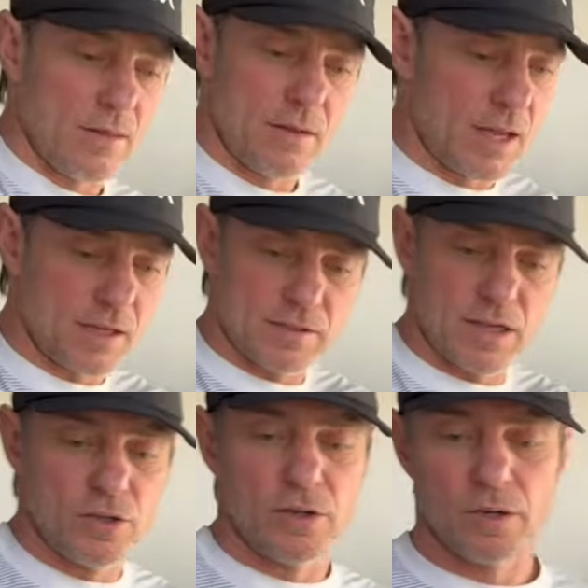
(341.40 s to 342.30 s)
Like I
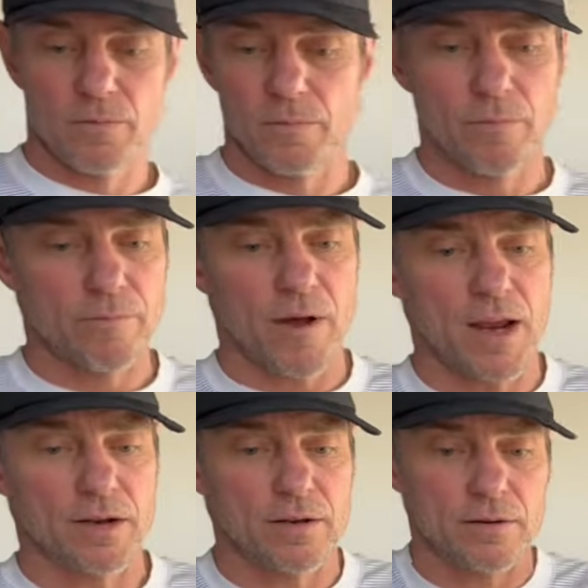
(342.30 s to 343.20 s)
said, you can
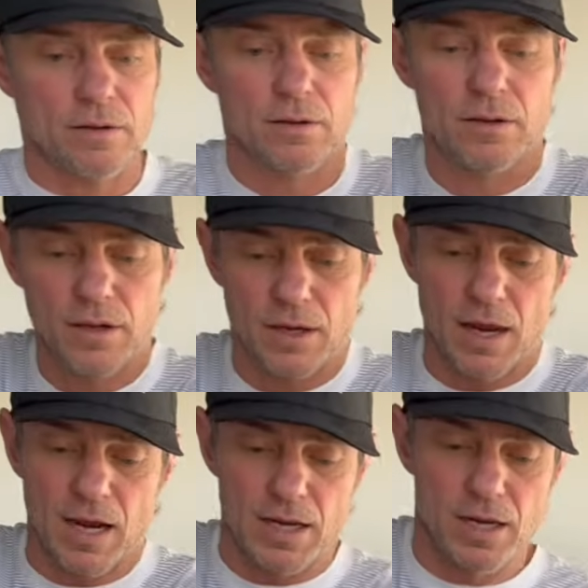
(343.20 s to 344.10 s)
find
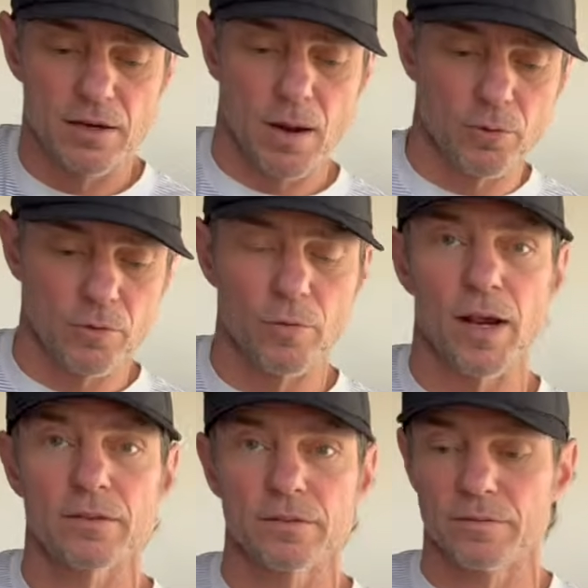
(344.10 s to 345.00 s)
any number of
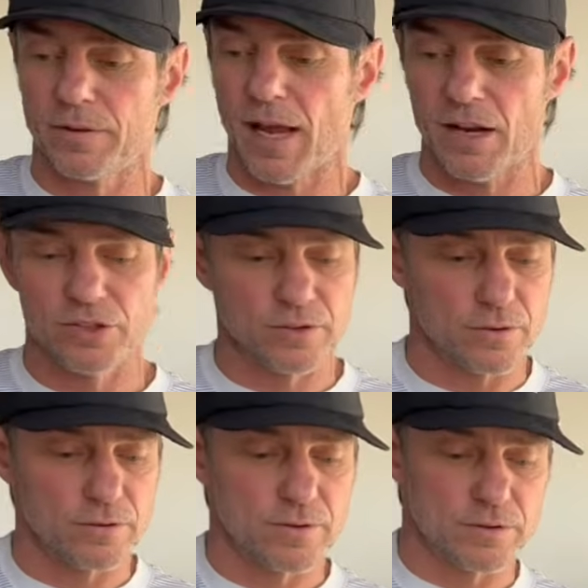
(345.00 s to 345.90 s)
ways of attaching
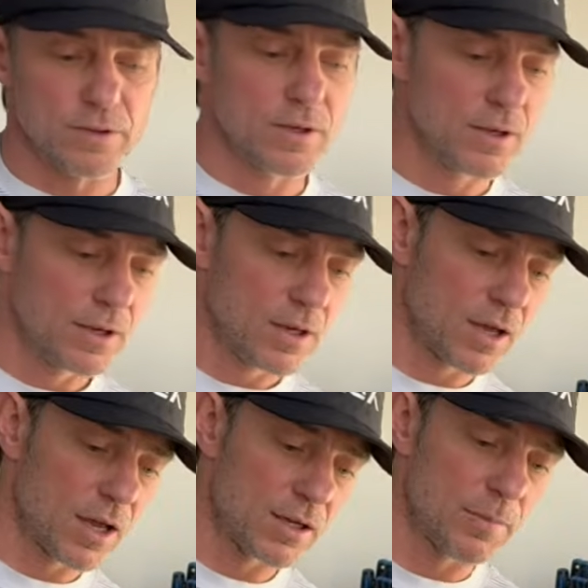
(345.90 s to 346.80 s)
those
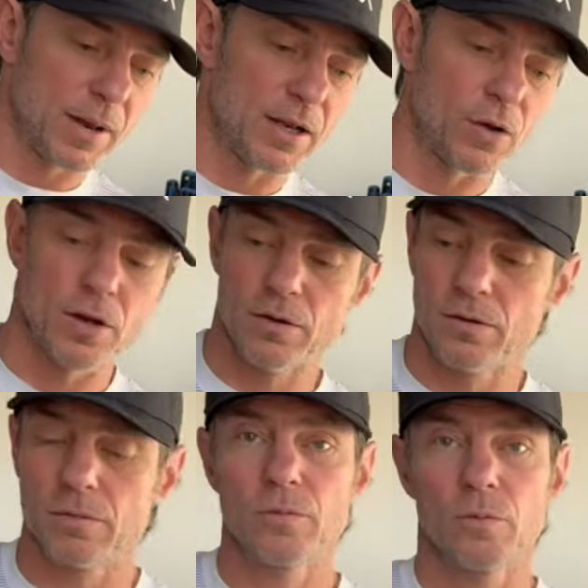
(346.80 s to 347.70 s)
depending on
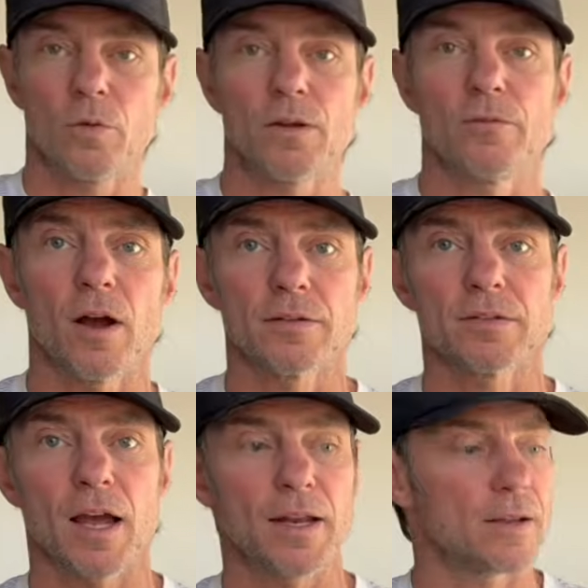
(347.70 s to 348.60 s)
what you've got
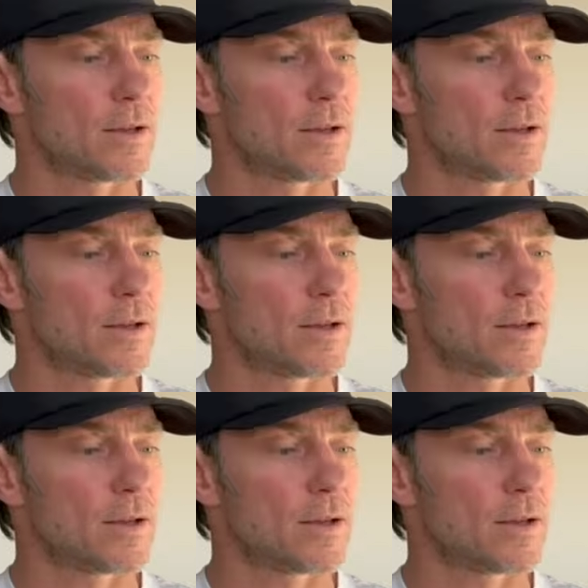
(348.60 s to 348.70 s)
inside.